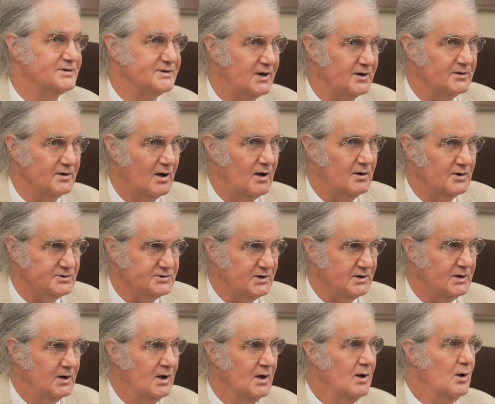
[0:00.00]

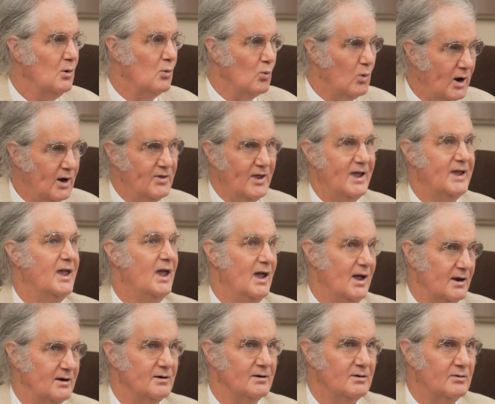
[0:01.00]
technology where they
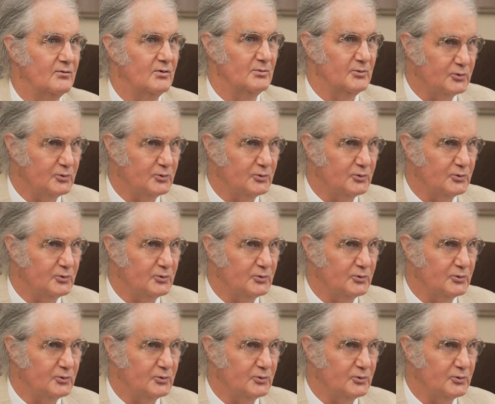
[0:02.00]
can, from